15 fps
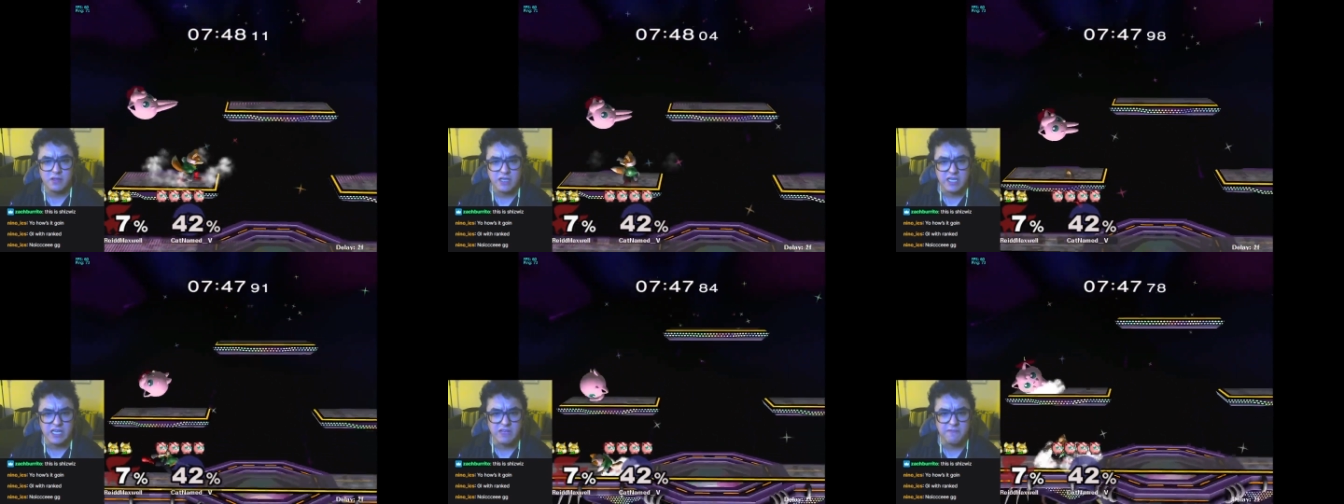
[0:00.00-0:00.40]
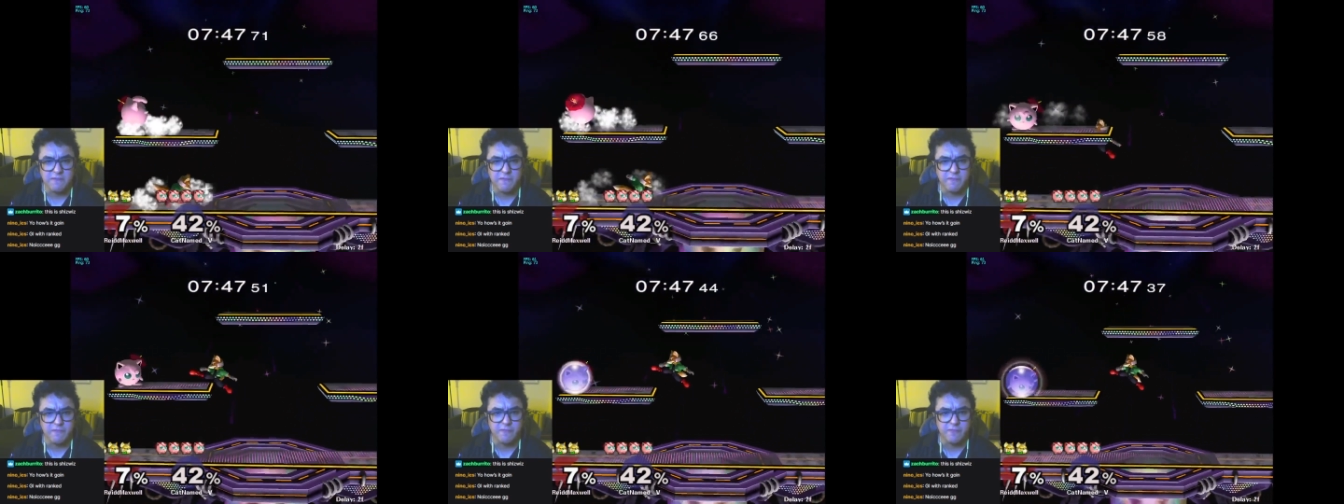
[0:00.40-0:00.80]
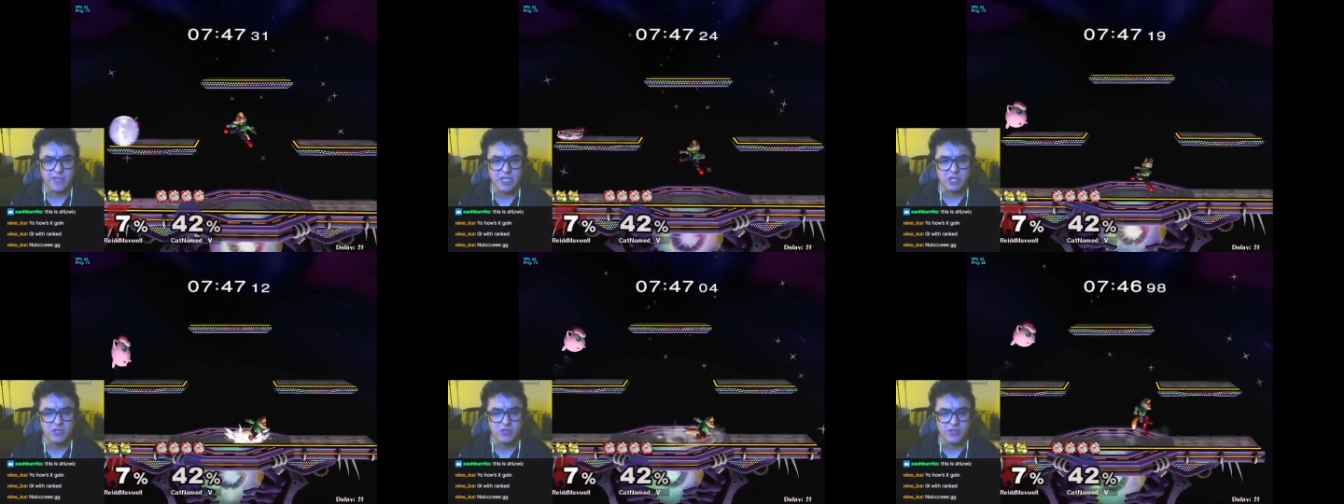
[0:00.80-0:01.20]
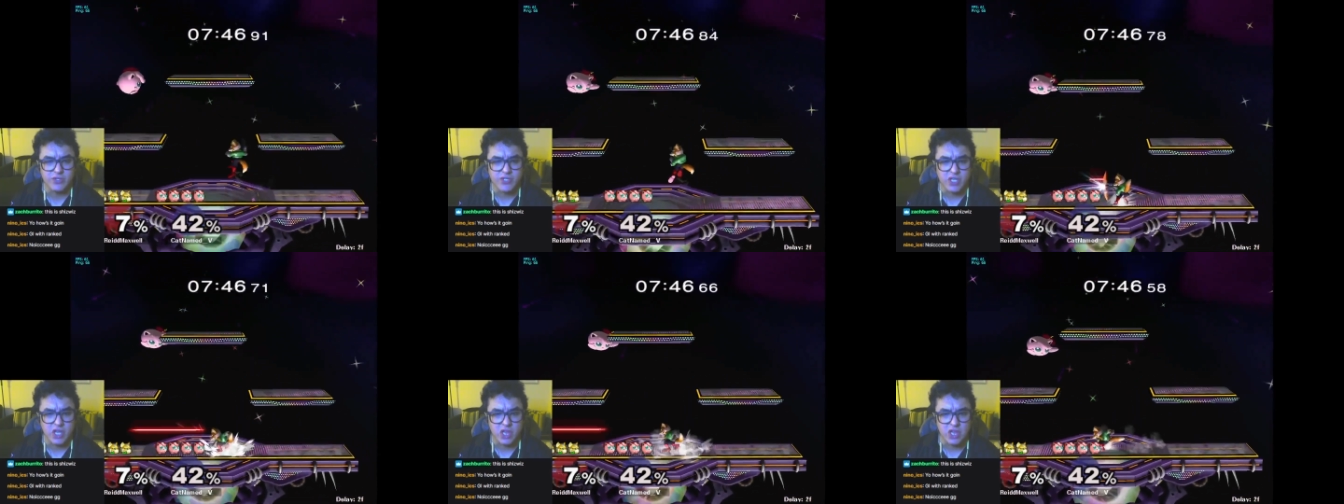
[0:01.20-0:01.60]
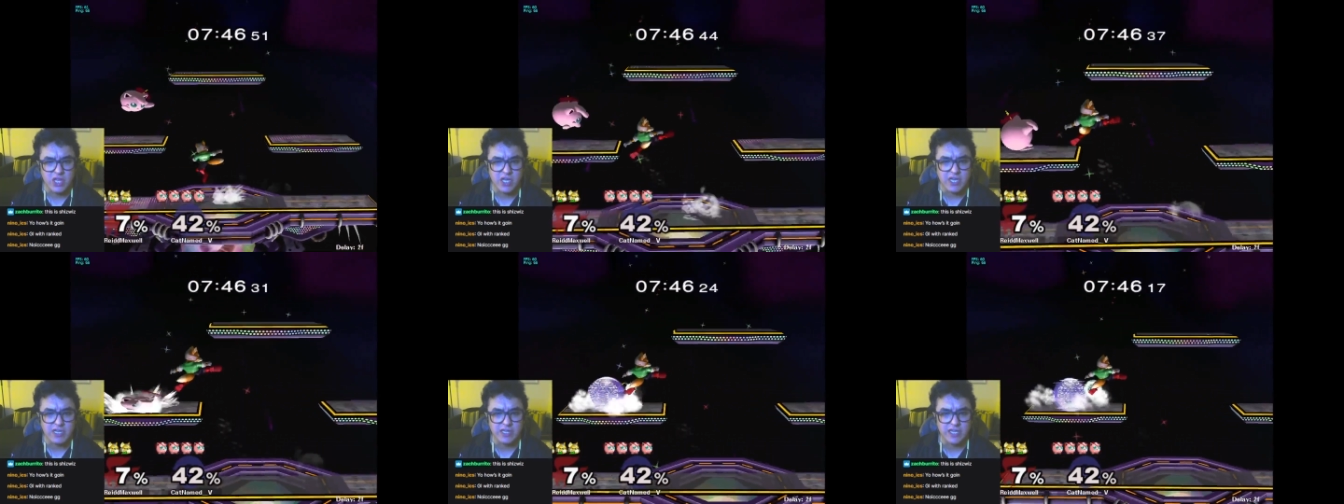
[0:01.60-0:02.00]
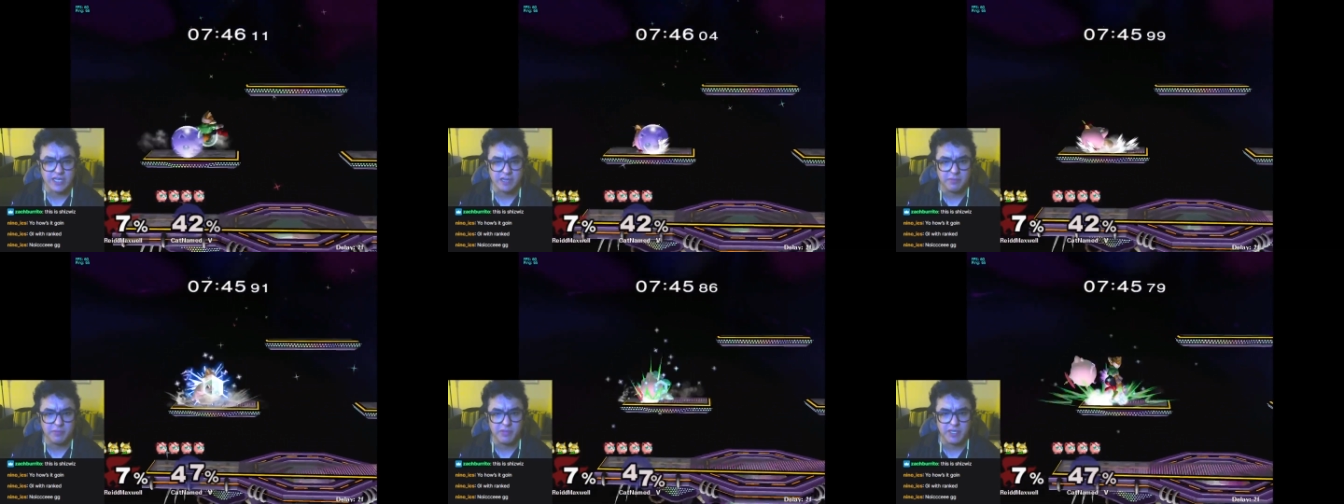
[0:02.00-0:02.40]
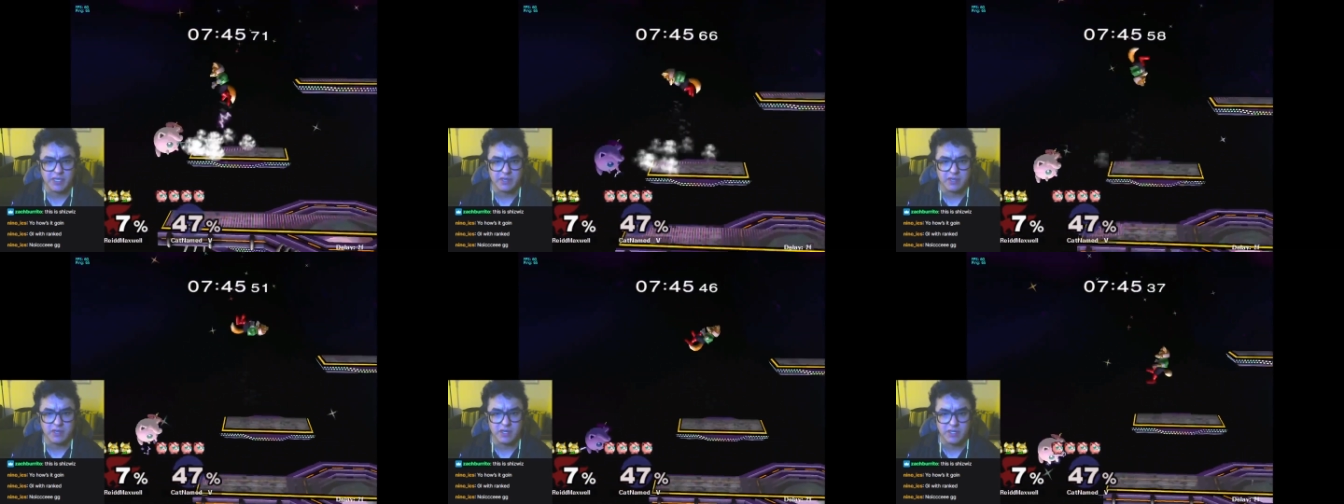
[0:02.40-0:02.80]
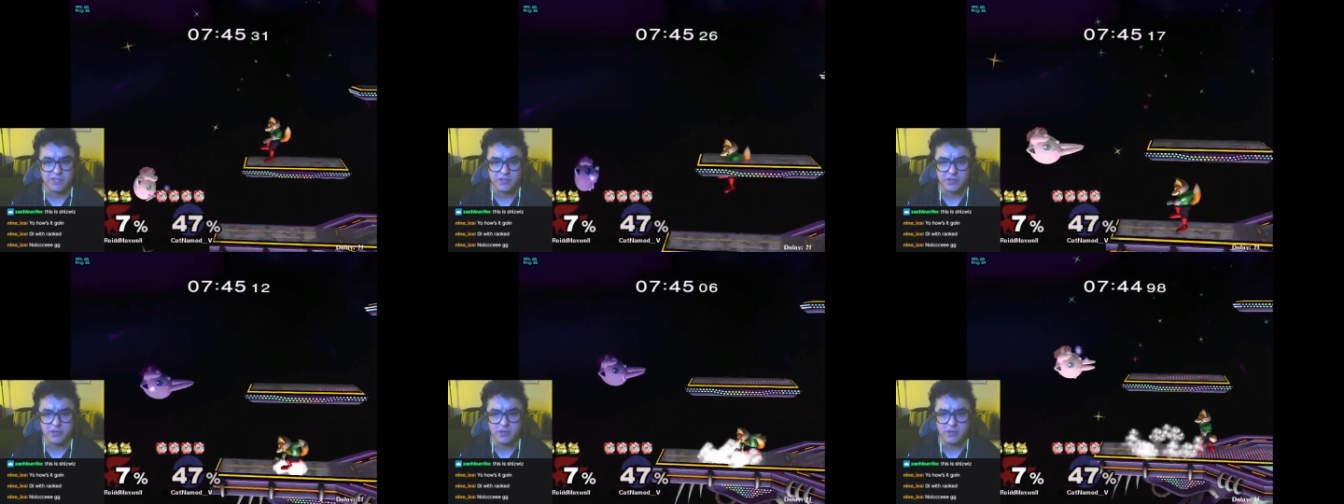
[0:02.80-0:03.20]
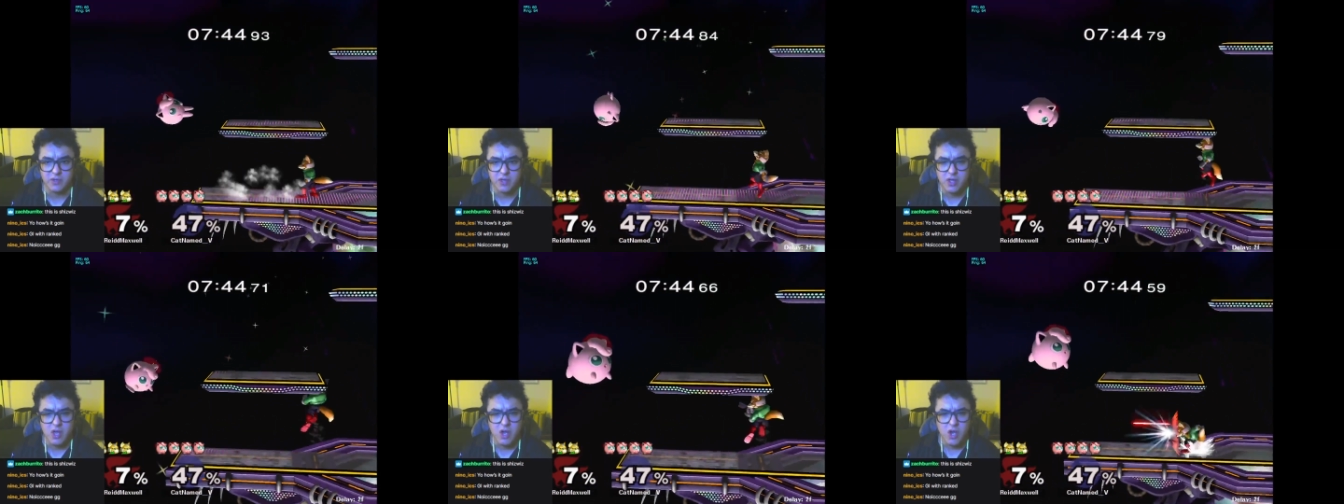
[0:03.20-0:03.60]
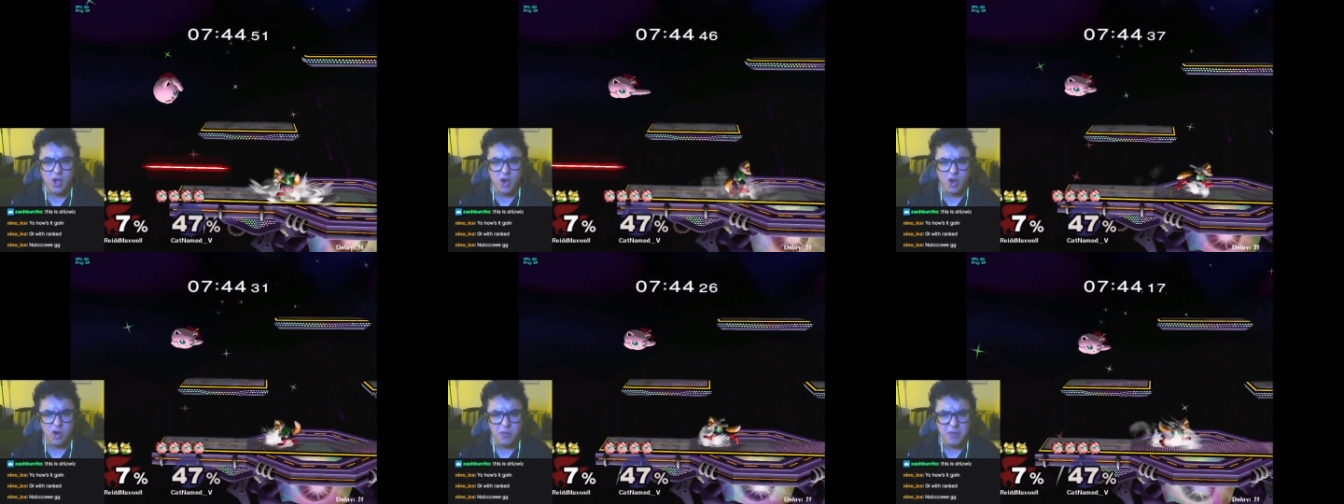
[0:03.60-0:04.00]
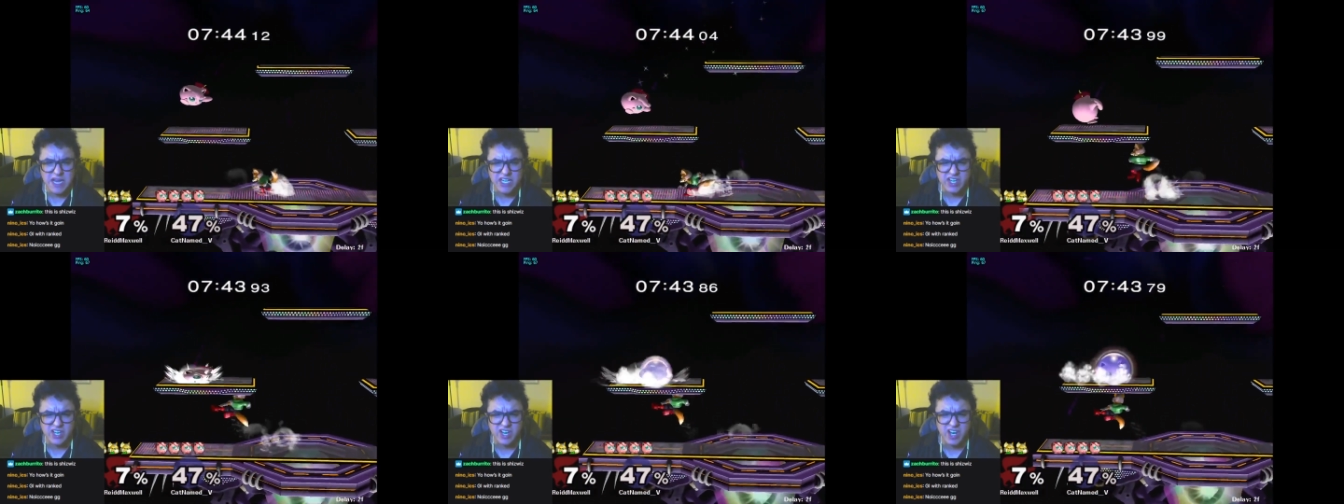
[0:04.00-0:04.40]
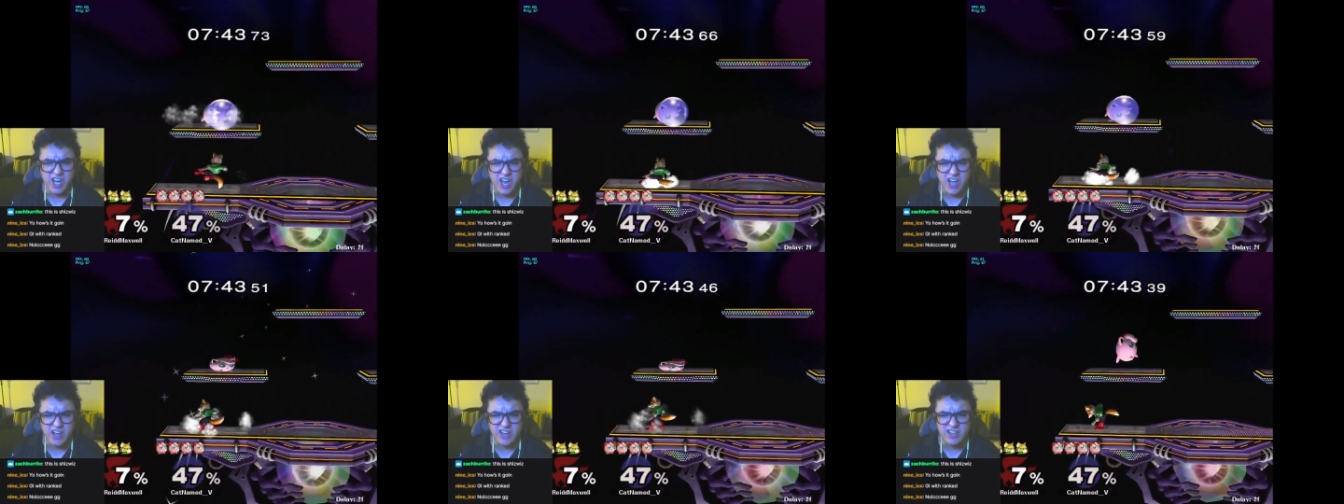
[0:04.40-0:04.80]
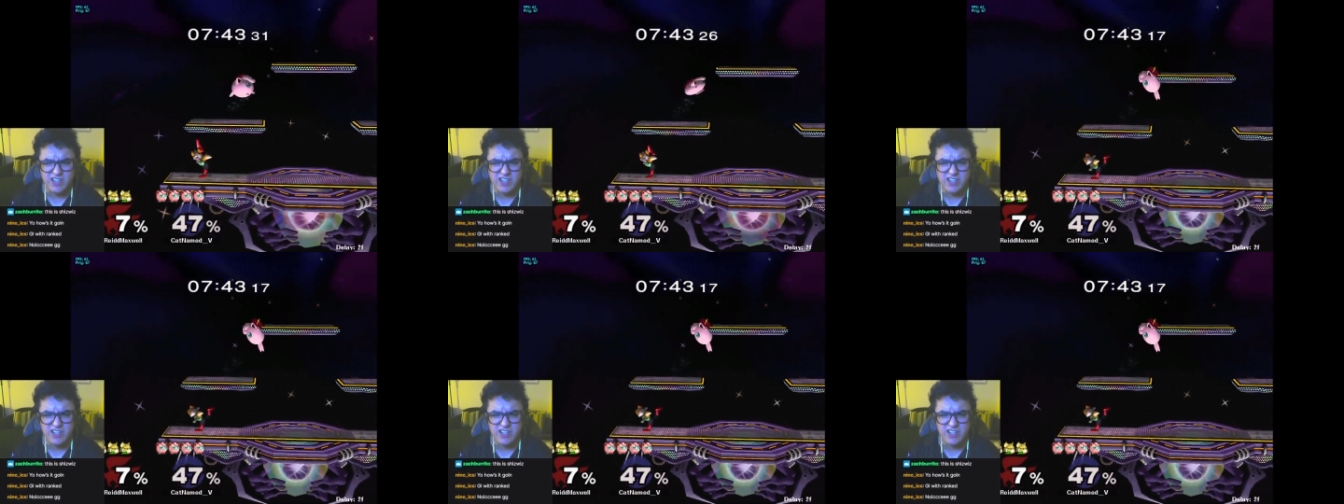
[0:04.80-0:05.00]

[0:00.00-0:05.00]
it feels a lot like I'm playing on console. Oh my god!